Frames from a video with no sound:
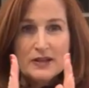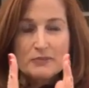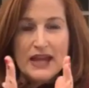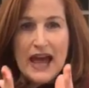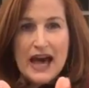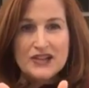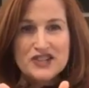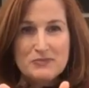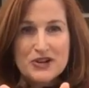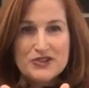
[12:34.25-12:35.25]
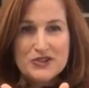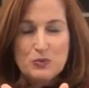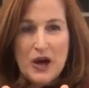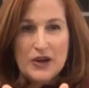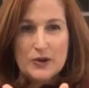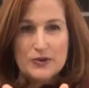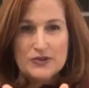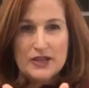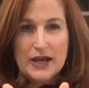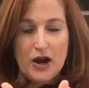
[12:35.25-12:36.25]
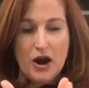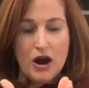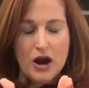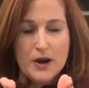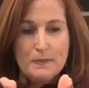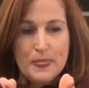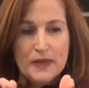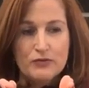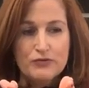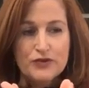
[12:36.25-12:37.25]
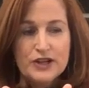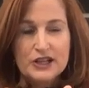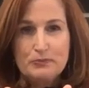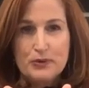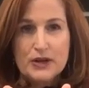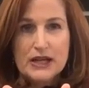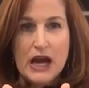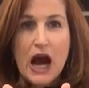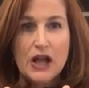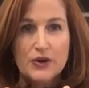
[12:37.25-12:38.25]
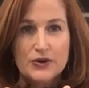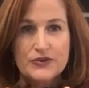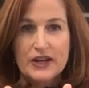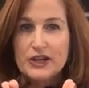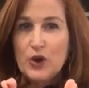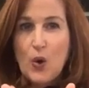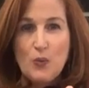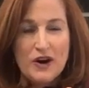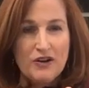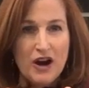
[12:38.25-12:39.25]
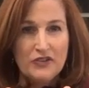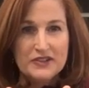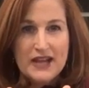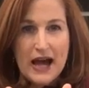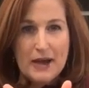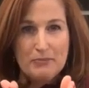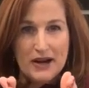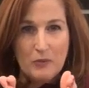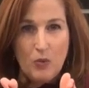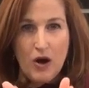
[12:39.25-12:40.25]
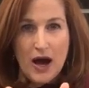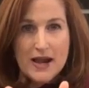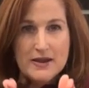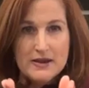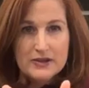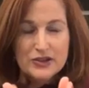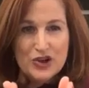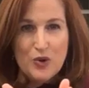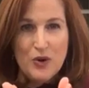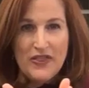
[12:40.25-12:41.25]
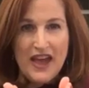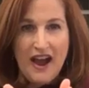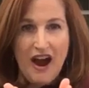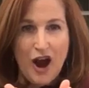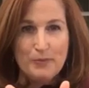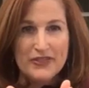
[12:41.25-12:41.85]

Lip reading: some cashmere sweaters that are really pretty colors that I don't wear all the time, but I want to know where they are.